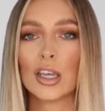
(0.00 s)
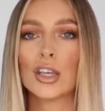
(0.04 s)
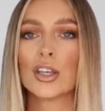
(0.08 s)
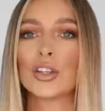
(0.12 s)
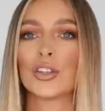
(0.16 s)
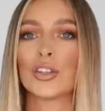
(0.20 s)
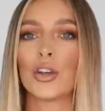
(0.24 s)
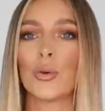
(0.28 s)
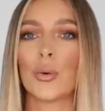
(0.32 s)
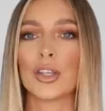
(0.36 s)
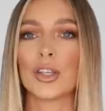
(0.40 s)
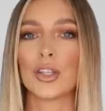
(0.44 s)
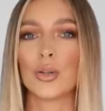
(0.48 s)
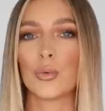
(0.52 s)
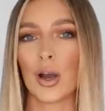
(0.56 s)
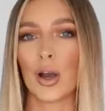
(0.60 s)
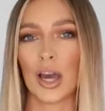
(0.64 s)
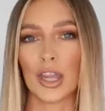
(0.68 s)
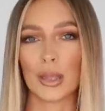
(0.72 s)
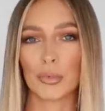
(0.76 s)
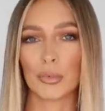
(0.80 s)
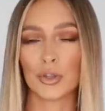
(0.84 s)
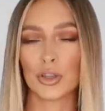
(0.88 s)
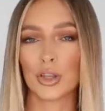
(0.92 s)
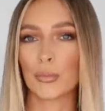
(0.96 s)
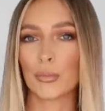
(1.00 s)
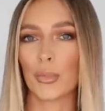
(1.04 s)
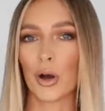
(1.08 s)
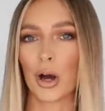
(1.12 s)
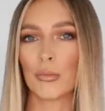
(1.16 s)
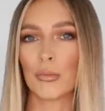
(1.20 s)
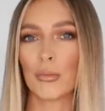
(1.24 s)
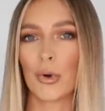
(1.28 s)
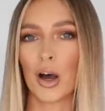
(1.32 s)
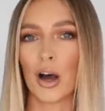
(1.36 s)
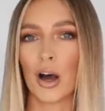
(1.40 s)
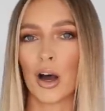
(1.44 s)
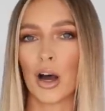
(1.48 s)
So when you wear them on the
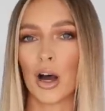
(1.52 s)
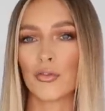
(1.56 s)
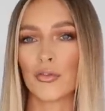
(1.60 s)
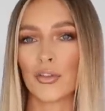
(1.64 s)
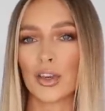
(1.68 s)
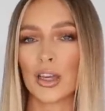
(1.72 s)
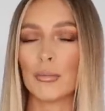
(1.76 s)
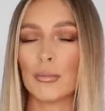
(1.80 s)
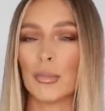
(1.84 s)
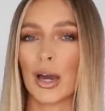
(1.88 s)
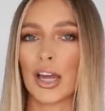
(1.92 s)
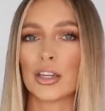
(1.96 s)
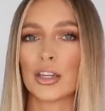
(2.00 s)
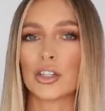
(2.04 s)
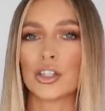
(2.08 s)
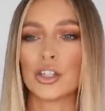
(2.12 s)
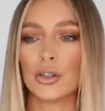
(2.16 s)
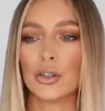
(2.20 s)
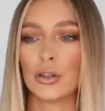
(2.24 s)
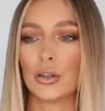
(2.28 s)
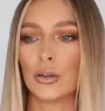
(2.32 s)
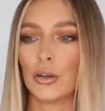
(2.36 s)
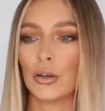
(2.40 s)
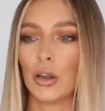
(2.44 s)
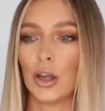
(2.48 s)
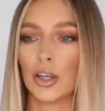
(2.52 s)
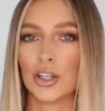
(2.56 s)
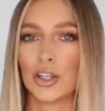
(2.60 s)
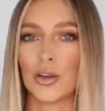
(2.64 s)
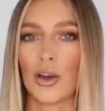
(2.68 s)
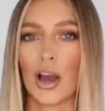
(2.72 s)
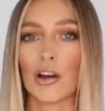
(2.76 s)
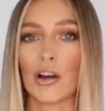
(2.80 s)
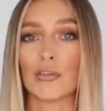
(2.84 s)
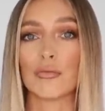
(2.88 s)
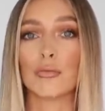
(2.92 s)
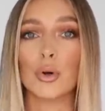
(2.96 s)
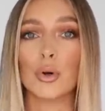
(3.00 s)
bottom half, it makes you look like you
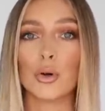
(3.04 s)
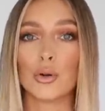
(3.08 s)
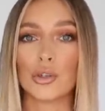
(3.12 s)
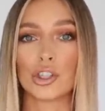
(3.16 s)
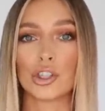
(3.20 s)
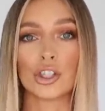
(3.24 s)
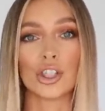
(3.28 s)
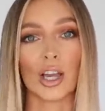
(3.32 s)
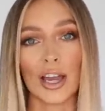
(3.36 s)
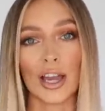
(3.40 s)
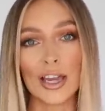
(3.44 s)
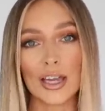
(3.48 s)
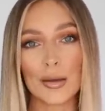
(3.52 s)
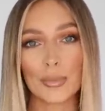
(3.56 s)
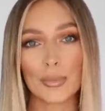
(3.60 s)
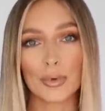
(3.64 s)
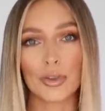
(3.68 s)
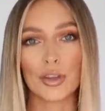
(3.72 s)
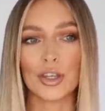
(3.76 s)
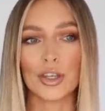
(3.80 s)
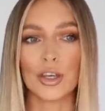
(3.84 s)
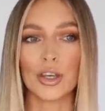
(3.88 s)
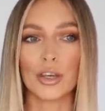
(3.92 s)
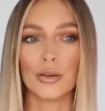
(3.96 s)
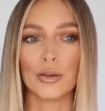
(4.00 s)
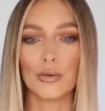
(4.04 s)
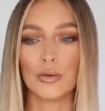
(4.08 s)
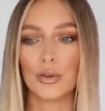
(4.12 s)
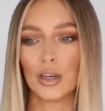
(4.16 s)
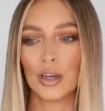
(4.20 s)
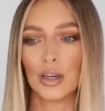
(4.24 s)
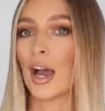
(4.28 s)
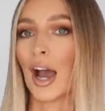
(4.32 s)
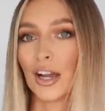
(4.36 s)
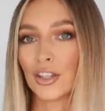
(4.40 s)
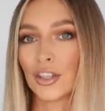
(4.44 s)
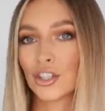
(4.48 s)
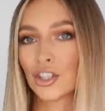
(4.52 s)
have more shape than you
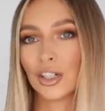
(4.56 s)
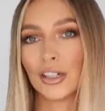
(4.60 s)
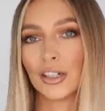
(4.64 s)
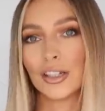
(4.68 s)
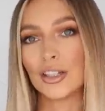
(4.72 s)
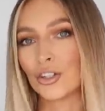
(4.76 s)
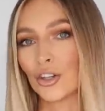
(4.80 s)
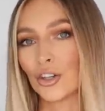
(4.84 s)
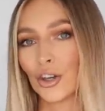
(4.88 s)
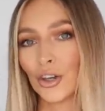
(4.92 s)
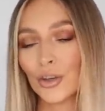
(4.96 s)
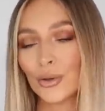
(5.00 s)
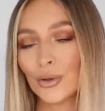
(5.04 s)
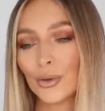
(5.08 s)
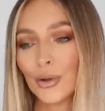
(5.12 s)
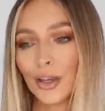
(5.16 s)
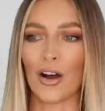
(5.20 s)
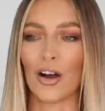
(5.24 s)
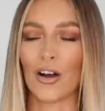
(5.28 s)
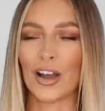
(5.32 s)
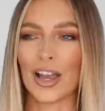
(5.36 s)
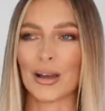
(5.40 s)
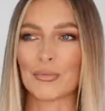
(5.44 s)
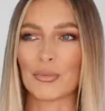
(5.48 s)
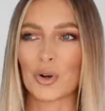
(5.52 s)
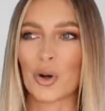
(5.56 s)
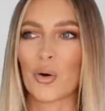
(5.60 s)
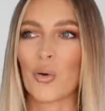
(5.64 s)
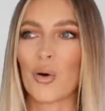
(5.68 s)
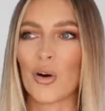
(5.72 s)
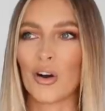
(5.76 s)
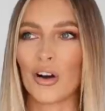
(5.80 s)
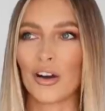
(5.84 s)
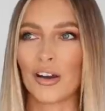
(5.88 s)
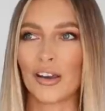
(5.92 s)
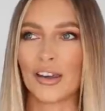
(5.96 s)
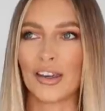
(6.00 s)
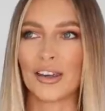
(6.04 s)
actually do. I am
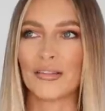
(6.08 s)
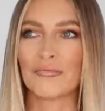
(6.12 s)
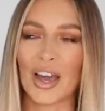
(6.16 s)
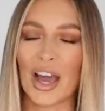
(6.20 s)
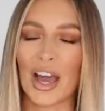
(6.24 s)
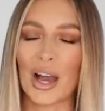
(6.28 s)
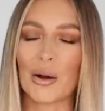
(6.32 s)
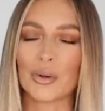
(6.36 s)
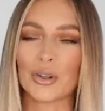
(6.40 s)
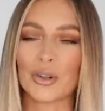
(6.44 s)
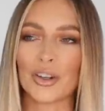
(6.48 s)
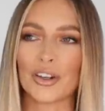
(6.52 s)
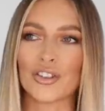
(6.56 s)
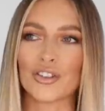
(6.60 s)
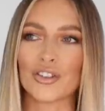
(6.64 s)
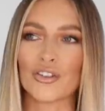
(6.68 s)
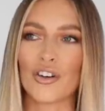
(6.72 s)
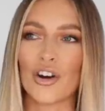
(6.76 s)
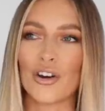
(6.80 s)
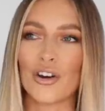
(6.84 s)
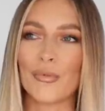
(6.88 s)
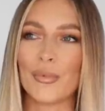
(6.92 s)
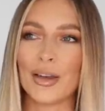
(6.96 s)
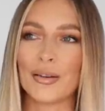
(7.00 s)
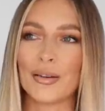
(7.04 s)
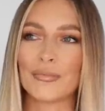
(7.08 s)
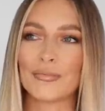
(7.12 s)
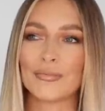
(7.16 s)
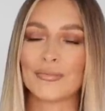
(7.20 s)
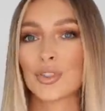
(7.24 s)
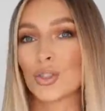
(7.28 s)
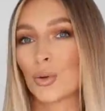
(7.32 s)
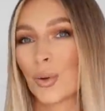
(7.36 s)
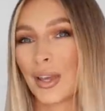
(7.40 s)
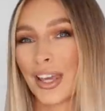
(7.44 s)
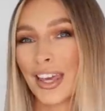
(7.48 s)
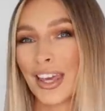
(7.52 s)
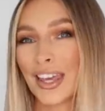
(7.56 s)
quite, how would I describe it,
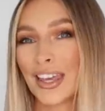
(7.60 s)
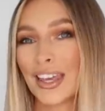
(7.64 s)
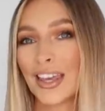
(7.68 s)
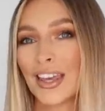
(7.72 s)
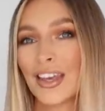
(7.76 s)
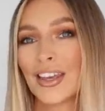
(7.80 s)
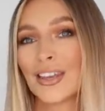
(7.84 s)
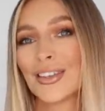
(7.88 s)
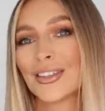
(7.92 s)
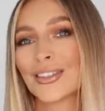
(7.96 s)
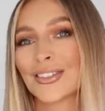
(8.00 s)
twiggy.